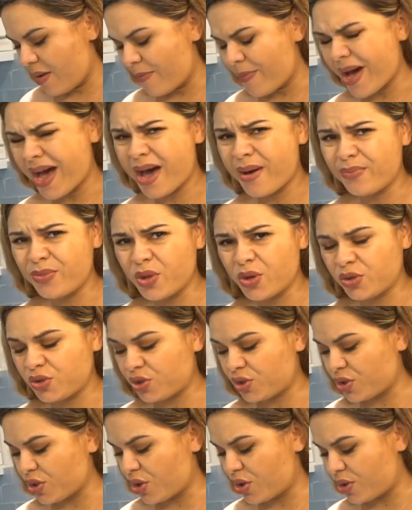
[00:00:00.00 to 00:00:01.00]
but I'm not
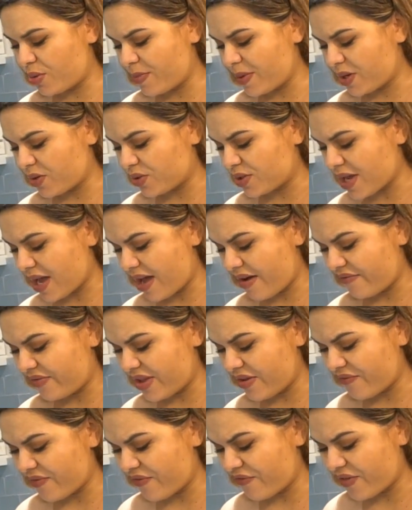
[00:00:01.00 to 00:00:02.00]
sure because I have
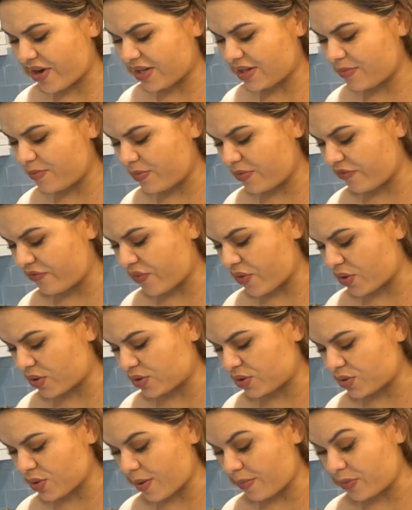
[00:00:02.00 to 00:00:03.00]
never felt them before,
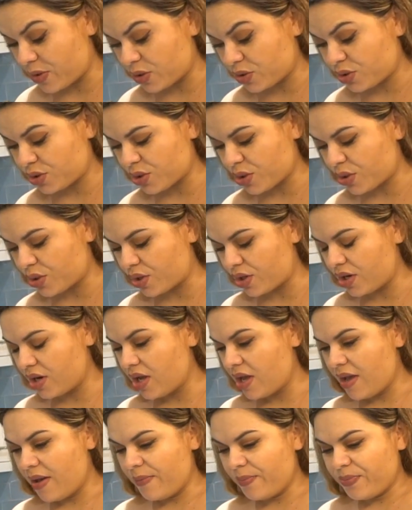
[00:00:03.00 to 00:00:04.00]
so I'm not sure.
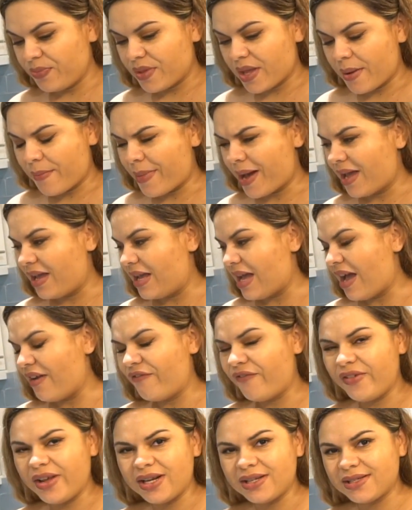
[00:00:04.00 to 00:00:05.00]
But I
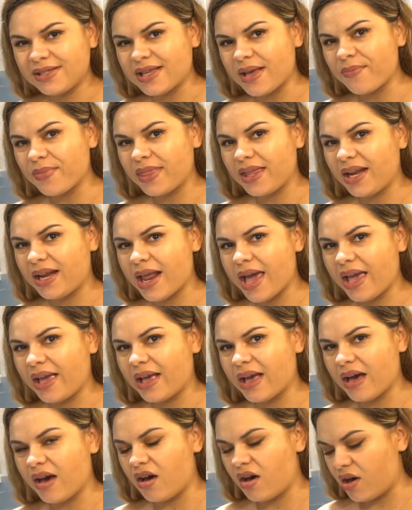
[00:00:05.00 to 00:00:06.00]
feel something
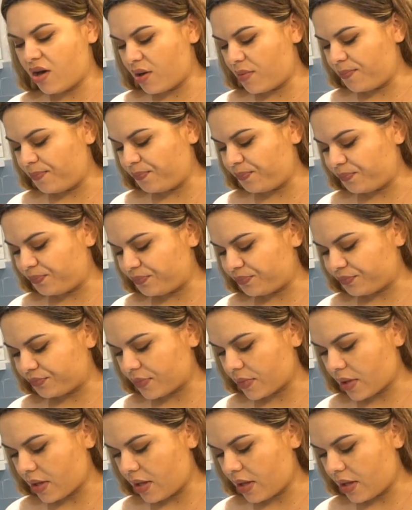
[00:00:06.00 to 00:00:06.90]
like um,